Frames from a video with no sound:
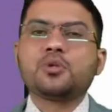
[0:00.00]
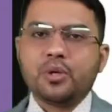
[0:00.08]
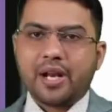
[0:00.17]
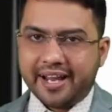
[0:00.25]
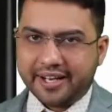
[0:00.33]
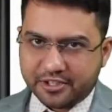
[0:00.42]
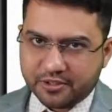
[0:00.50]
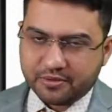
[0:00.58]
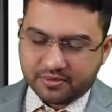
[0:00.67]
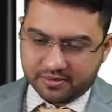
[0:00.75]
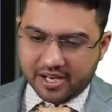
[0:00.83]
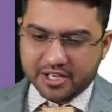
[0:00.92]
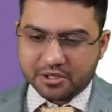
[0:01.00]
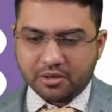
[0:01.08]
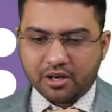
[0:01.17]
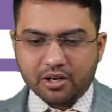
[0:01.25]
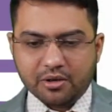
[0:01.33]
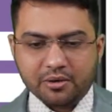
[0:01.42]
2 lakhs, as you
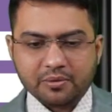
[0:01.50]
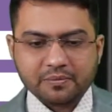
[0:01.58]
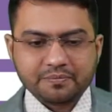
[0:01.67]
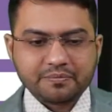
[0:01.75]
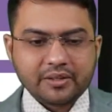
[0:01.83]
all know.